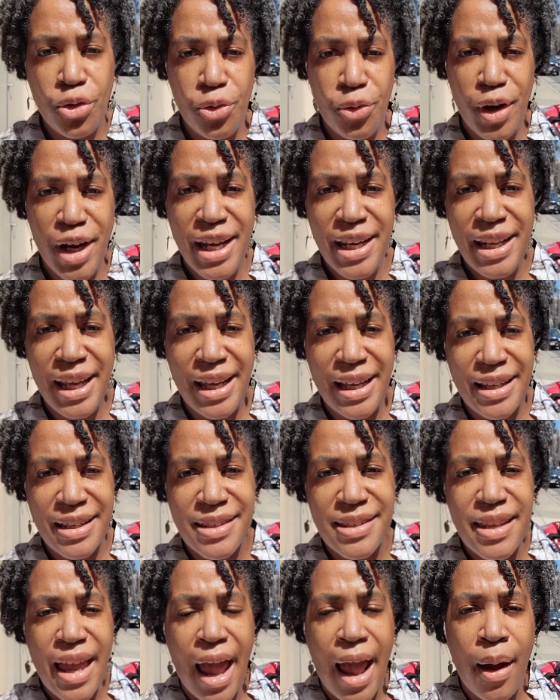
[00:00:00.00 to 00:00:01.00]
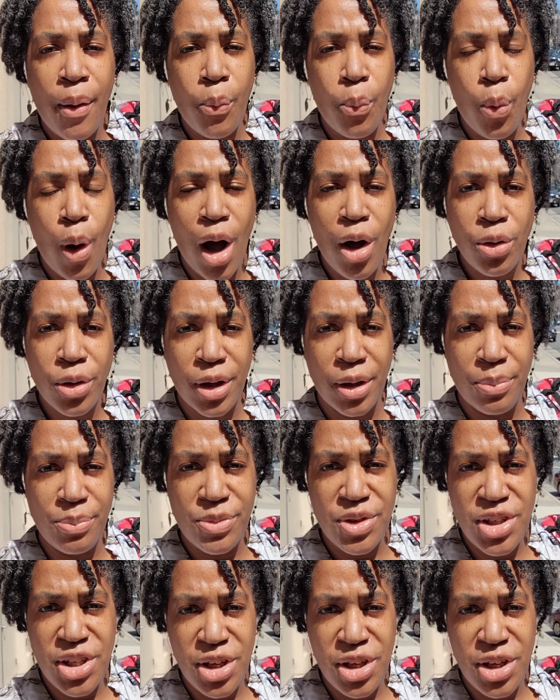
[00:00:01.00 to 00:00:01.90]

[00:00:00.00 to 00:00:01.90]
Greetings and welcome